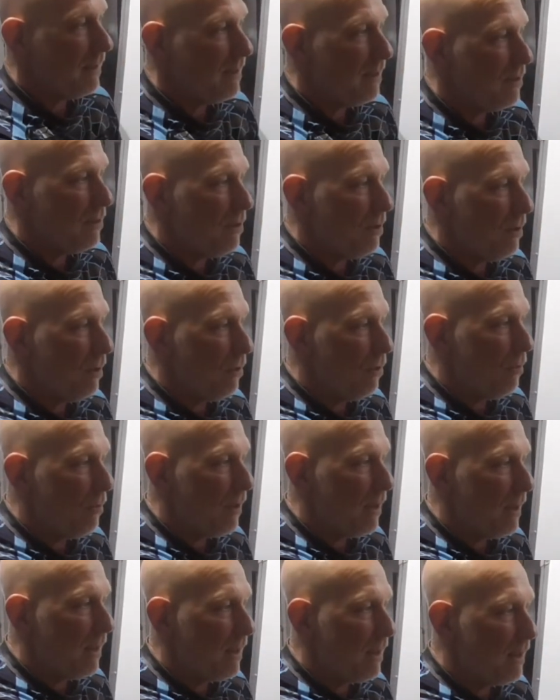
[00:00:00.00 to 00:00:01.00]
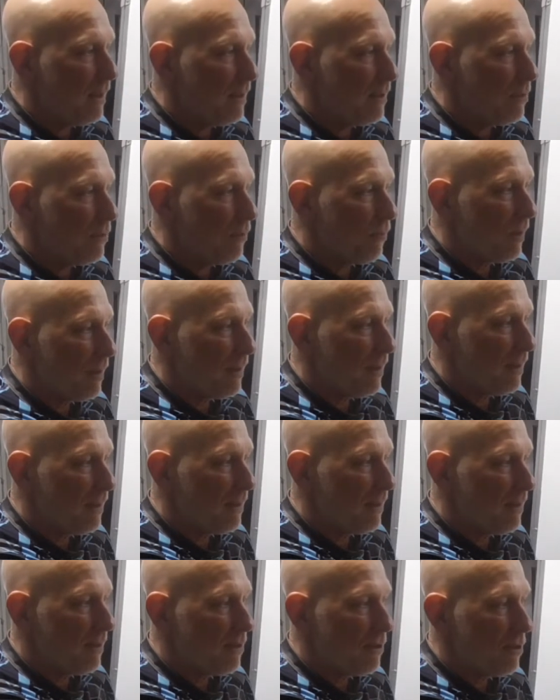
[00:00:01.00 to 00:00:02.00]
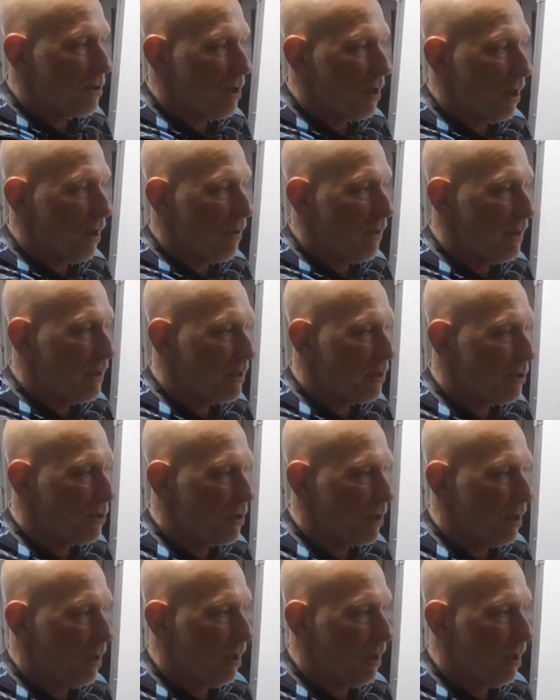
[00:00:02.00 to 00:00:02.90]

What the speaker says: to do is we need to discourage